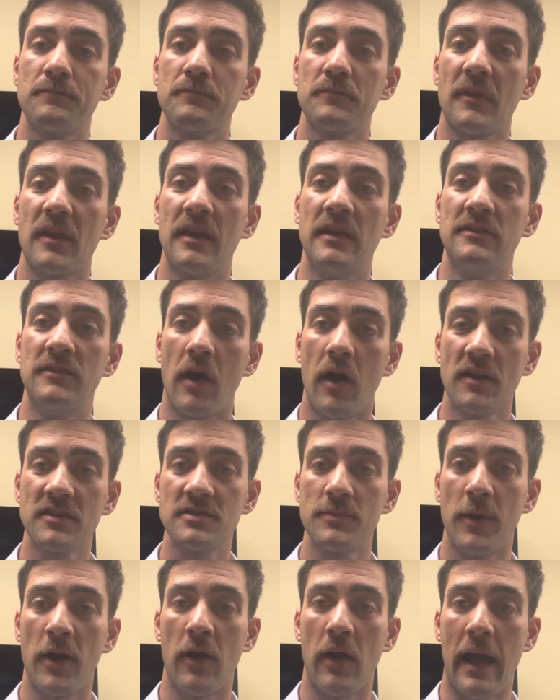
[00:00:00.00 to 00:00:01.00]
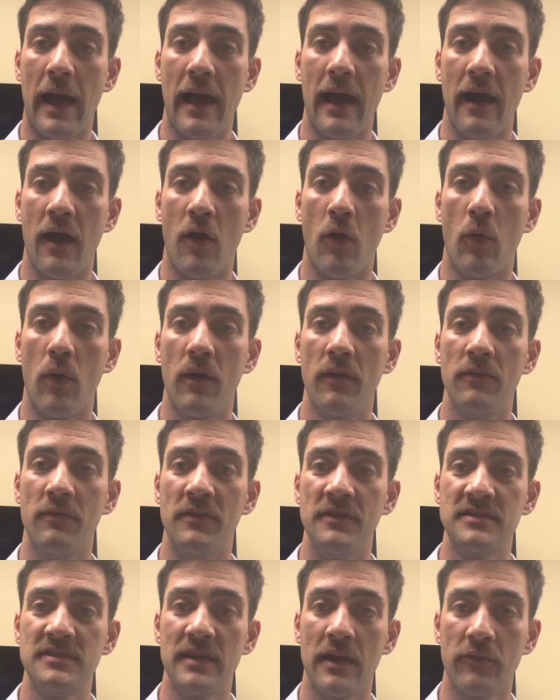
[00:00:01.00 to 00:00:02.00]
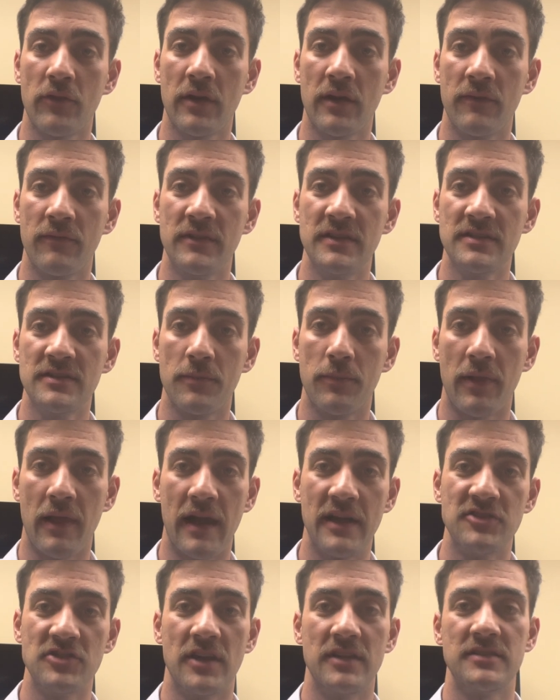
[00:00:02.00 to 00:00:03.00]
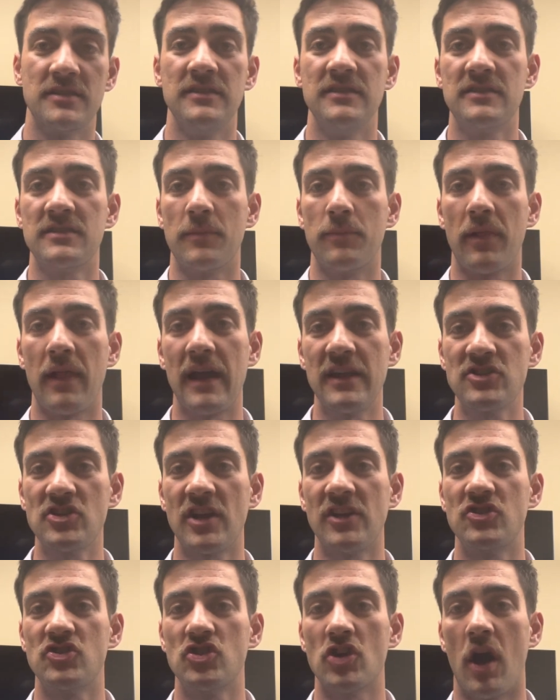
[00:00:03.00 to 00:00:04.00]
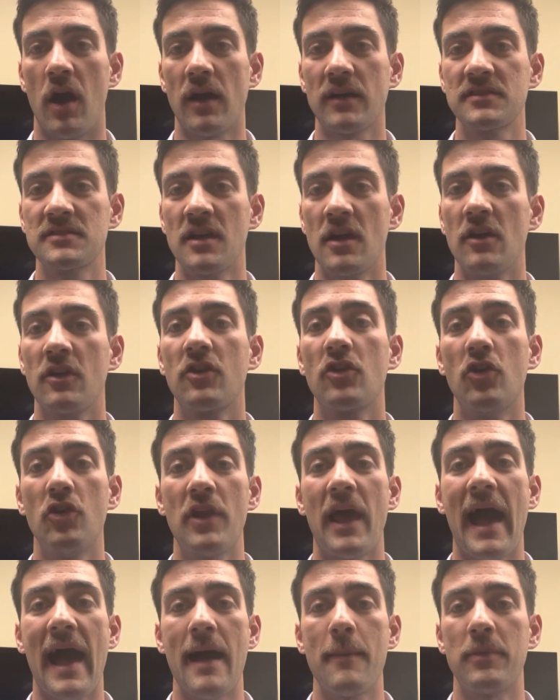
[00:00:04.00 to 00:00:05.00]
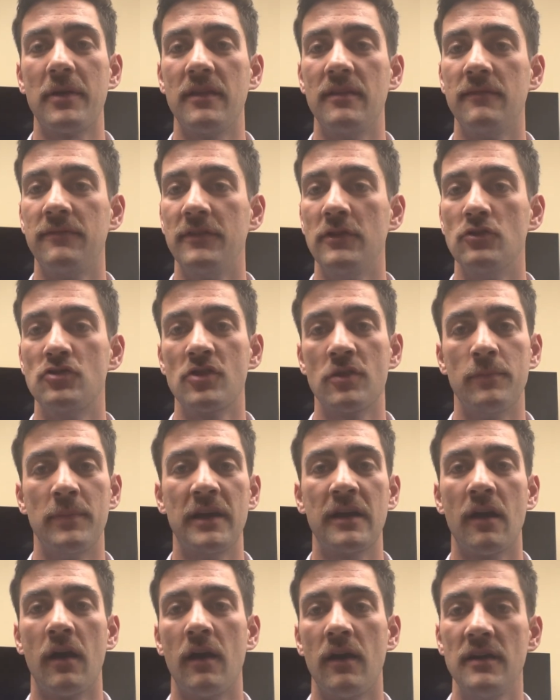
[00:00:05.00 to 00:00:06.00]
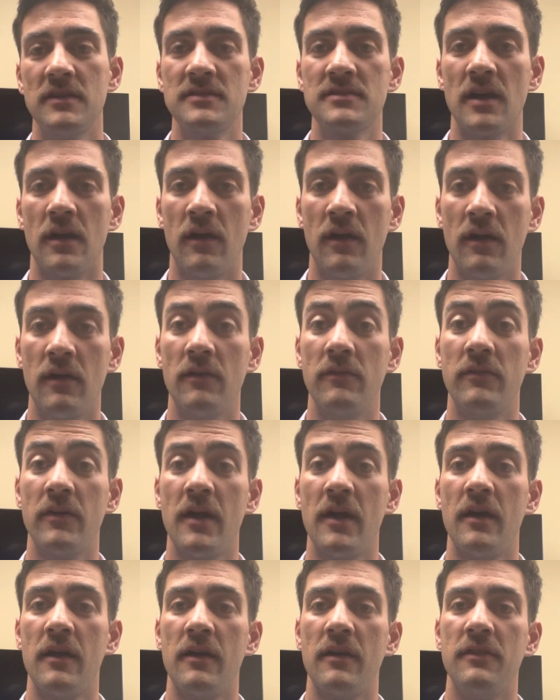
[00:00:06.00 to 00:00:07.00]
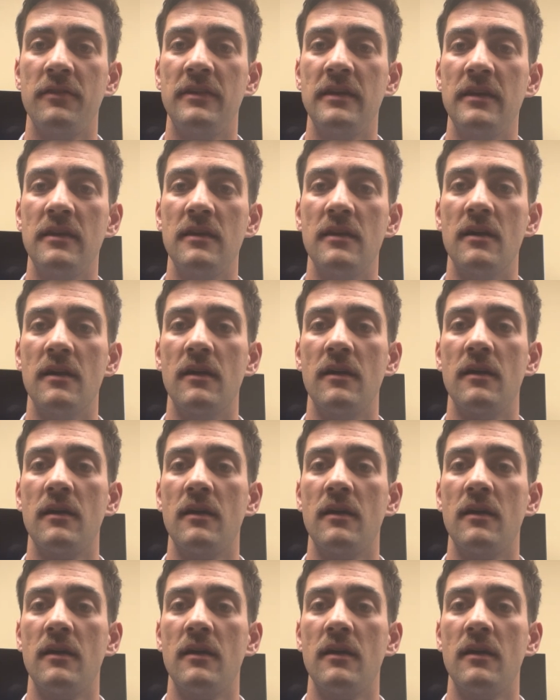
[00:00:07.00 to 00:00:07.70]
he talks about how the severing of these supply chains and these supply chain shocks could happen in the future because of the